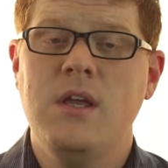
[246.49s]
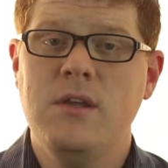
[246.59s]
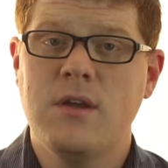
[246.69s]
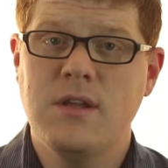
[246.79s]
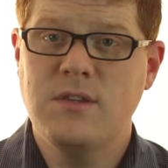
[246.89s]

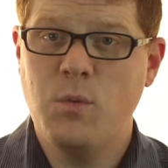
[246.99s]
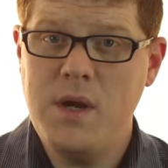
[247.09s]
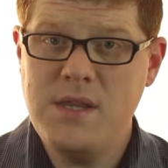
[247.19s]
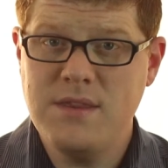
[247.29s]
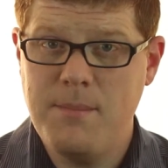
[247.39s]
you can
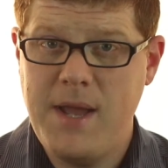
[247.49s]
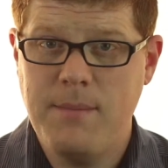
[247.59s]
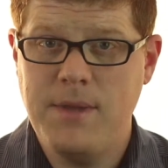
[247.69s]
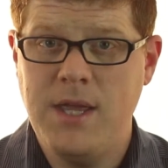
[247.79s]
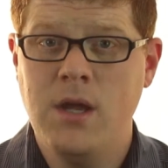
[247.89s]
tweet them
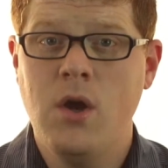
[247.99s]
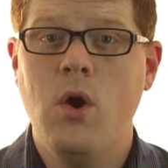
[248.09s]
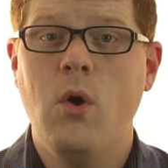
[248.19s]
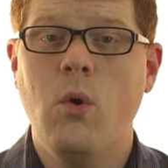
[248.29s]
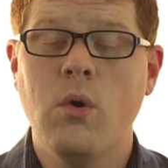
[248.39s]
at me,
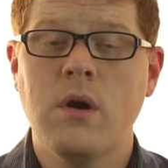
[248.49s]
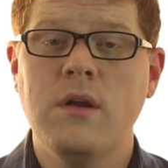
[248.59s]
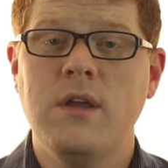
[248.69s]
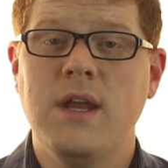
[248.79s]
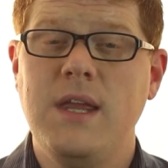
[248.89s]
or
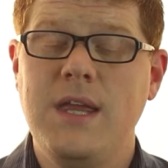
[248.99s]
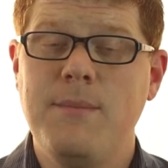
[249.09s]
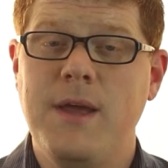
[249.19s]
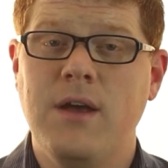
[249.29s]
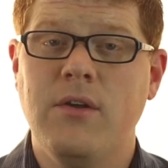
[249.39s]
you can
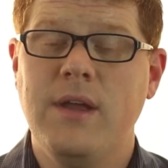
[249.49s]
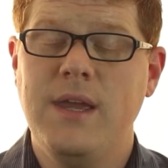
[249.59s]
email